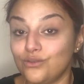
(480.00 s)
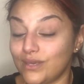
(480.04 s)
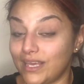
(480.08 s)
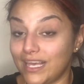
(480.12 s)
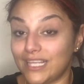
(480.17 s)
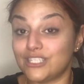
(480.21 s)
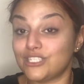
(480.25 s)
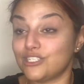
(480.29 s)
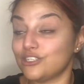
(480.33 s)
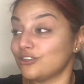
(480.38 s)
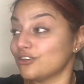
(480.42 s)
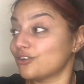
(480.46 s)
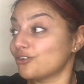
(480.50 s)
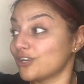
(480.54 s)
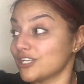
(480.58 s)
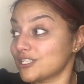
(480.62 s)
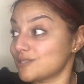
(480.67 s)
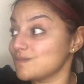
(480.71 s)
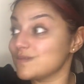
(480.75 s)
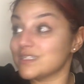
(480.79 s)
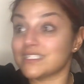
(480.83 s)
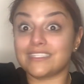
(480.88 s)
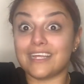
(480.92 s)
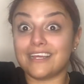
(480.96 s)
you get to your
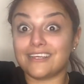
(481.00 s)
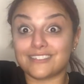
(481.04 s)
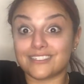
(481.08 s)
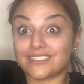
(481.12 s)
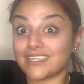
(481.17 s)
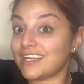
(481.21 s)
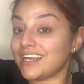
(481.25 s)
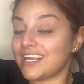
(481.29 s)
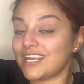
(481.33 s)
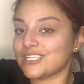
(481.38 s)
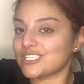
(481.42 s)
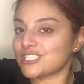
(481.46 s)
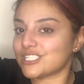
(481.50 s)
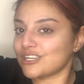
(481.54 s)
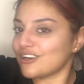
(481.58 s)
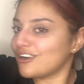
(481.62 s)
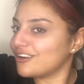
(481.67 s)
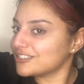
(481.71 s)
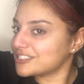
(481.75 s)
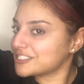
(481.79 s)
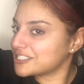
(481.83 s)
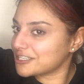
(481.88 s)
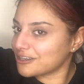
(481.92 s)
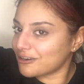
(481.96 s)
Christmas destination
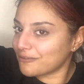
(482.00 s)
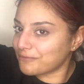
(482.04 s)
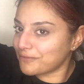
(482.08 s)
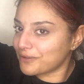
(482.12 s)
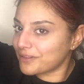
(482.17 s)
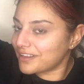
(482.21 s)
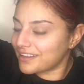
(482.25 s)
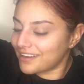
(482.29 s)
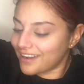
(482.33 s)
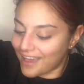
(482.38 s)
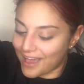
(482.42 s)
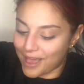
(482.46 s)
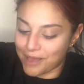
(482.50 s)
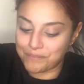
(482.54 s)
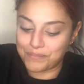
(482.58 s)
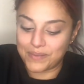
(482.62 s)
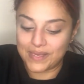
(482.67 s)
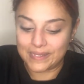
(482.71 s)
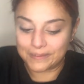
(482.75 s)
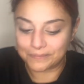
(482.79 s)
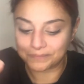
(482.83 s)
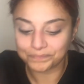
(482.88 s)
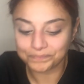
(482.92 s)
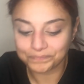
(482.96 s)
all cheerful and
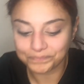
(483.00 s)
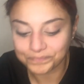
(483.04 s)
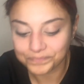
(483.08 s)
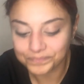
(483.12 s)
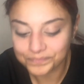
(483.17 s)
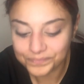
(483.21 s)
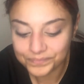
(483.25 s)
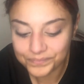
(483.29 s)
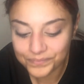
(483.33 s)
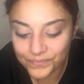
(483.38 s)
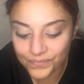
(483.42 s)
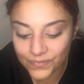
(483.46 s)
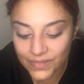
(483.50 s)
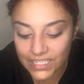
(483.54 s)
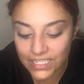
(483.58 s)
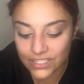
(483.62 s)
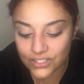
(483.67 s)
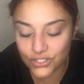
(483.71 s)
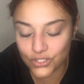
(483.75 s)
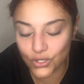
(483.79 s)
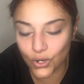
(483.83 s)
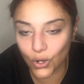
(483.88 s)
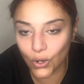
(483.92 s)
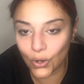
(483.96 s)
happy.
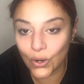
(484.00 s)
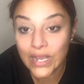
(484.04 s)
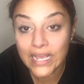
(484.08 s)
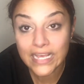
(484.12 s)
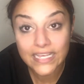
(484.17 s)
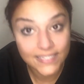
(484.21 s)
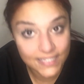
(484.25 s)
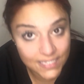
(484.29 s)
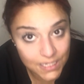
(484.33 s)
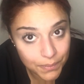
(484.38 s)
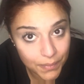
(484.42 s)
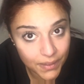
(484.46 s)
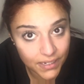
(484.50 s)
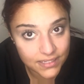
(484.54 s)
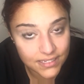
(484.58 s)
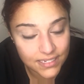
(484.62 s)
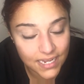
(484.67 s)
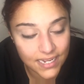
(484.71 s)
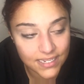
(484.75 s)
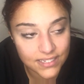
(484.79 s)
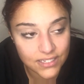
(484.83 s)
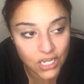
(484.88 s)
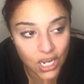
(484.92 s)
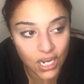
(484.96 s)
So seatbelt
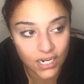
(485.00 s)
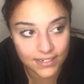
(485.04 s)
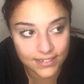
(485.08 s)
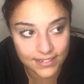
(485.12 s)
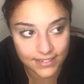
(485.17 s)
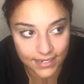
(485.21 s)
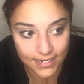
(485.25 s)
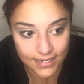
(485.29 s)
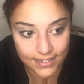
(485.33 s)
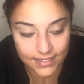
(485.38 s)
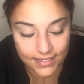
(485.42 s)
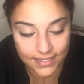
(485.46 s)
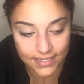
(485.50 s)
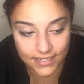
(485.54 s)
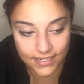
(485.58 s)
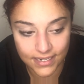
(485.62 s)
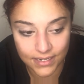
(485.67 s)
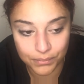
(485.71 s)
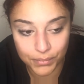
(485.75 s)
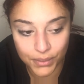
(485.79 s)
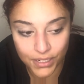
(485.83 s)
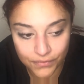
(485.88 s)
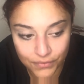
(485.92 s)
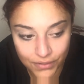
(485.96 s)
signs on, stay
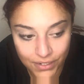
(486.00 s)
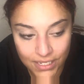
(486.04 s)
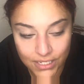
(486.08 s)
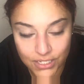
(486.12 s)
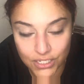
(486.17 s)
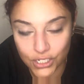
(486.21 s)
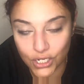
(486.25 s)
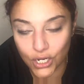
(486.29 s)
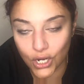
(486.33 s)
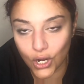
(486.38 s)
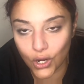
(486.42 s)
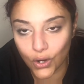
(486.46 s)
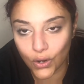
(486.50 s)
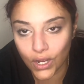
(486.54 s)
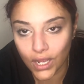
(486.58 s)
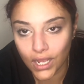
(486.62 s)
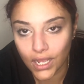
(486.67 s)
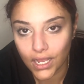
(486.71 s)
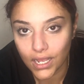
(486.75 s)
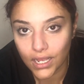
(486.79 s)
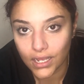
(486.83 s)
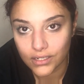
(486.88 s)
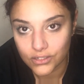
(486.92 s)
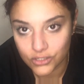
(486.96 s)
seated. But if you need to go,
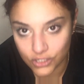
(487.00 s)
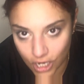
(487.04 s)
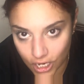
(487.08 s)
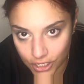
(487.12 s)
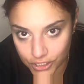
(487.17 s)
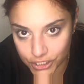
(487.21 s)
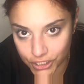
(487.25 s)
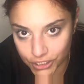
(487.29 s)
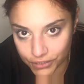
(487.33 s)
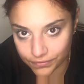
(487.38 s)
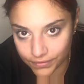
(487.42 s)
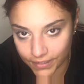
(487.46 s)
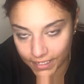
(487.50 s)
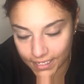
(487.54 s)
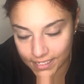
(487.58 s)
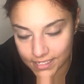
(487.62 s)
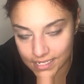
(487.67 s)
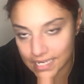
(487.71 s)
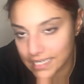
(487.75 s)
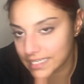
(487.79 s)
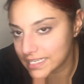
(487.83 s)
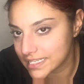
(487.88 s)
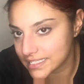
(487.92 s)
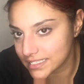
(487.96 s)
talk to your flight
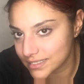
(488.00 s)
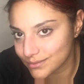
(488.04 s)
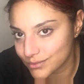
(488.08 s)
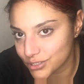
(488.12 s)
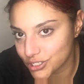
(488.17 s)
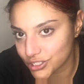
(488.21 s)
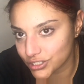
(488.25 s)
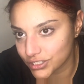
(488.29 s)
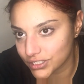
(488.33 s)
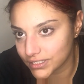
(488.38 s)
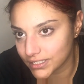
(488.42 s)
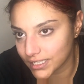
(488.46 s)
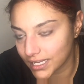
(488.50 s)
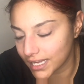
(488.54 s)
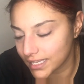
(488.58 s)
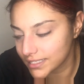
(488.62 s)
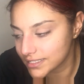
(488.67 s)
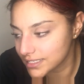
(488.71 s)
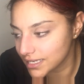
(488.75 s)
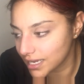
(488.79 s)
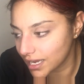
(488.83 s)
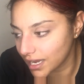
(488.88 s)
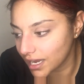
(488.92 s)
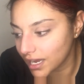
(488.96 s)
attendants. I'm sure
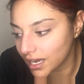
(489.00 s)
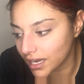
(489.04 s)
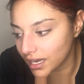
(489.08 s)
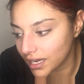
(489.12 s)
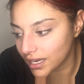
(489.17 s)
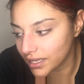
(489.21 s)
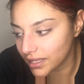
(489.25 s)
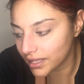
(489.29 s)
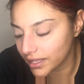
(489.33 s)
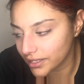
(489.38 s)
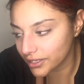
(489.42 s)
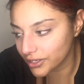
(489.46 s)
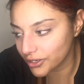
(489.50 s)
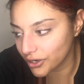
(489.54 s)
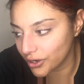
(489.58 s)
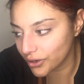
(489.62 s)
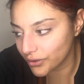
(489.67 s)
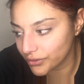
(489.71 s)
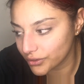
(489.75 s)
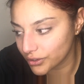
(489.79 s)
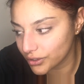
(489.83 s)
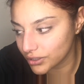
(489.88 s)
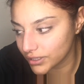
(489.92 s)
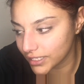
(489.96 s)
that
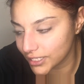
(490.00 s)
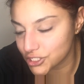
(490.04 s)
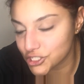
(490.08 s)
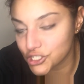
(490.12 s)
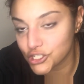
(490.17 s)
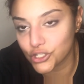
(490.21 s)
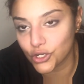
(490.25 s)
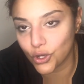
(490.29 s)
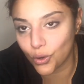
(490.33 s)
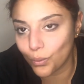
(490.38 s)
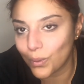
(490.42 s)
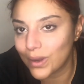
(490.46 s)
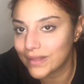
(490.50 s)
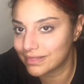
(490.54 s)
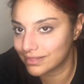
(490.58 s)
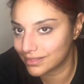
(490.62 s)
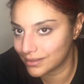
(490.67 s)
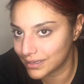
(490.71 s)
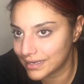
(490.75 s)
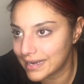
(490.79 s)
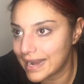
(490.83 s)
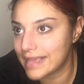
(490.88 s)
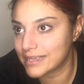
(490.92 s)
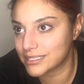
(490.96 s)
they'll let you know what
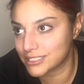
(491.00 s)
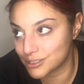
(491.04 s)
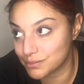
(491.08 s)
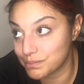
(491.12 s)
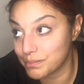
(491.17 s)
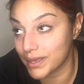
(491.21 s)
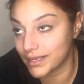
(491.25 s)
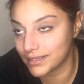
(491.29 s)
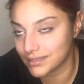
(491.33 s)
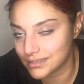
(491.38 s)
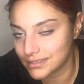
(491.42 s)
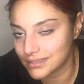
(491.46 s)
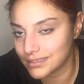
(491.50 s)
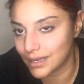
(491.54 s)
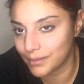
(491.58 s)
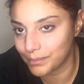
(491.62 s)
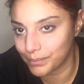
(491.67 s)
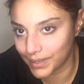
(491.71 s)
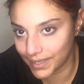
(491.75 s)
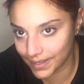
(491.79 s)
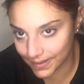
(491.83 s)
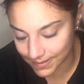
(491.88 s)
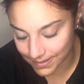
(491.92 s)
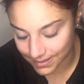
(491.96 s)
the next best
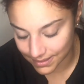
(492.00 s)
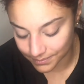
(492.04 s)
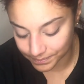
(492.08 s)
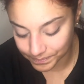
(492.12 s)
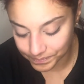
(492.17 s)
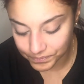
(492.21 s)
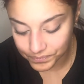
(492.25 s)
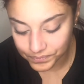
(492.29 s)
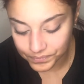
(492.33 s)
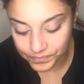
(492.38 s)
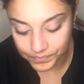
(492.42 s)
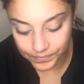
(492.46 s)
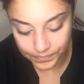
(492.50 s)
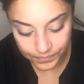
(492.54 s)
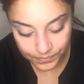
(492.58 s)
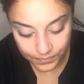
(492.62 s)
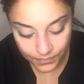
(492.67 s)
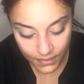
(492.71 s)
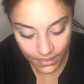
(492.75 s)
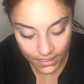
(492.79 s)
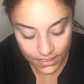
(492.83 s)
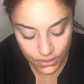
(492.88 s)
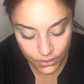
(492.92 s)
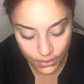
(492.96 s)
step is.
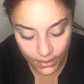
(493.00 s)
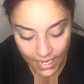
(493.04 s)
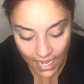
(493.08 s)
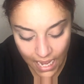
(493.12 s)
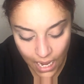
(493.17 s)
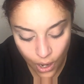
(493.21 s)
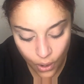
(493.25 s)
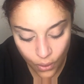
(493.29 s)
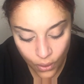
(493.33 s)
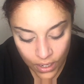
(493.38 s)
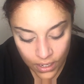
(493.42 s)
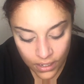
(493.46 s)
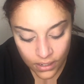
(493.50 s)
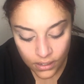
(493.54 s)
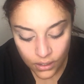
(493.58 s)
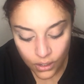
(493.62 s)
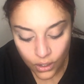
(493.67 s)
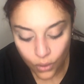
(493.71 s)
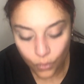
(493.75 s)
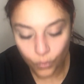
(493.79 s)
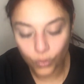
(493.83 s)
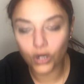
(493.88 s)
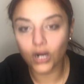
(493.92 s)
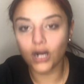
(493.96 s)
So now
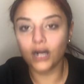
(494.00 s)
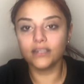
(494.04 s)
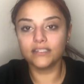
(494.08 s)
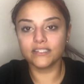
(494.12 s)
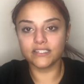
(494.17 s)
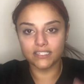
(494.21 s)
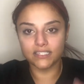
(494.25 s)
we're all